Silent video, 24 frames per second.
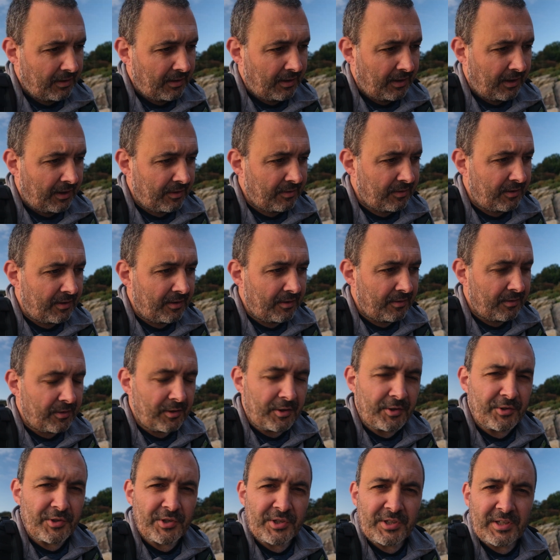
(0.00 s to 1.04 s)
and I think that
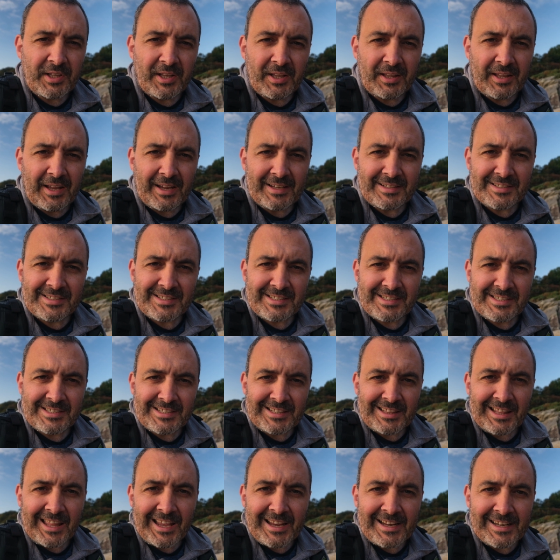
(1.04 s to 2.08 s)
you just needed that
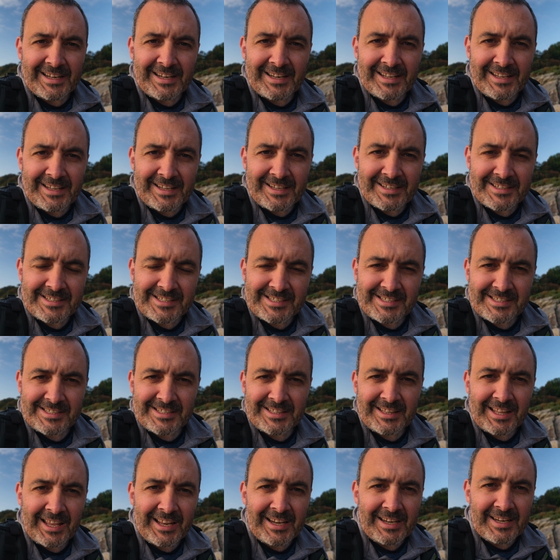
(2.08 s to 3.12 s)
slightly
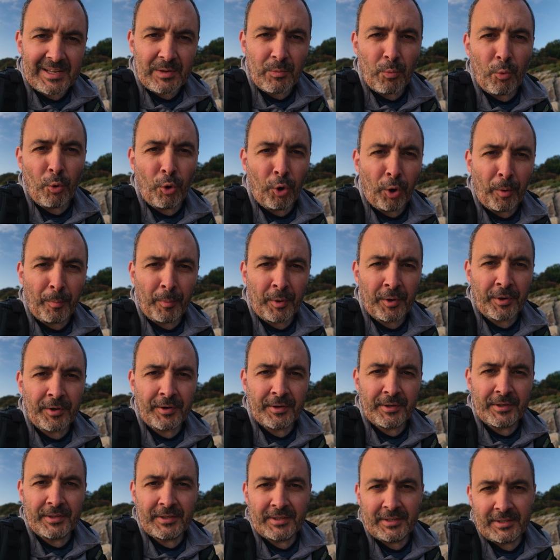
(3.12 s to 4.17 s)
warmer
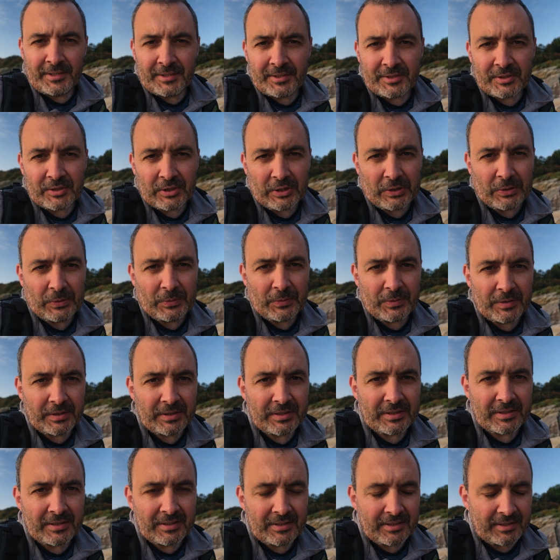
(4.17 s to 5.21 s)
tone
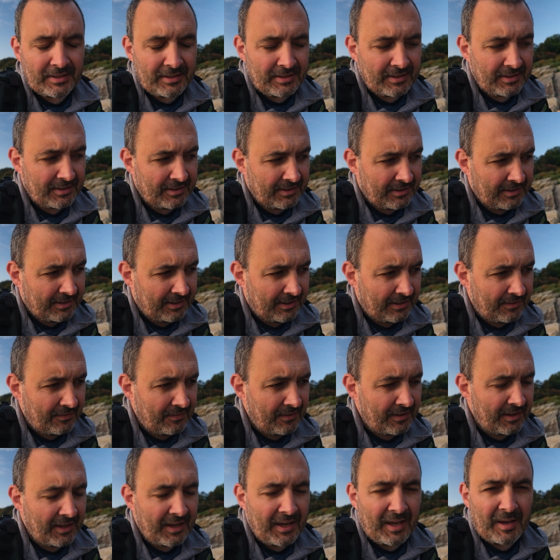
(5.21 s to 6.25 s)
in
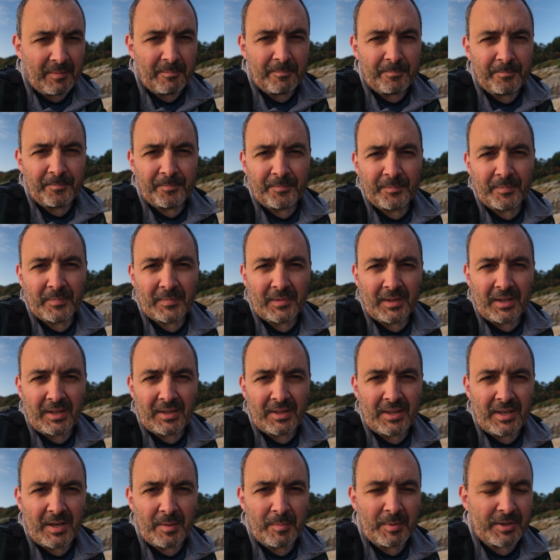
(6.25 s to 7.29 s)
the
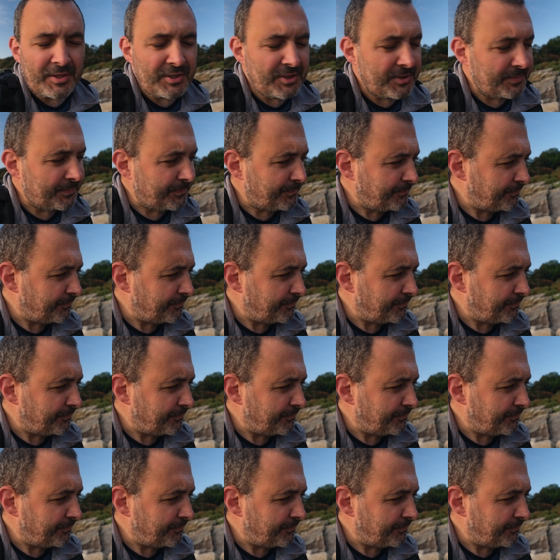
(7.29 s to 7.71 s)
image.